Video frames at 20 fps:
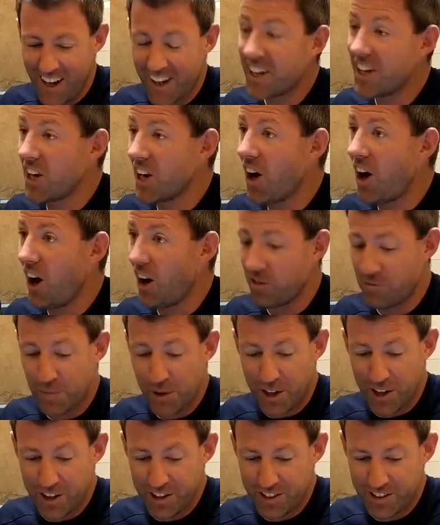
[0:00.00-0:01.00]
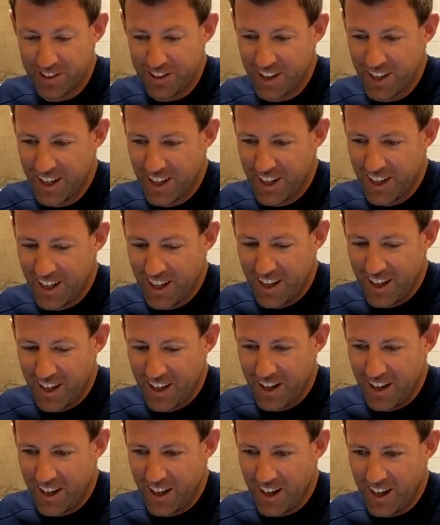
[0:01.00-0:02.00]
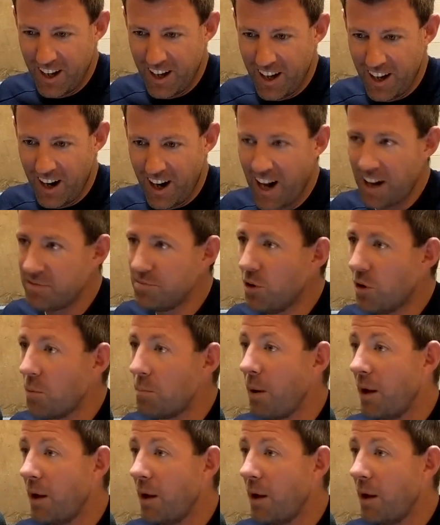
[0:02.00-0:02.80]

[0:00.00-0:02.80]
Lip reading: And I can laugh because I have more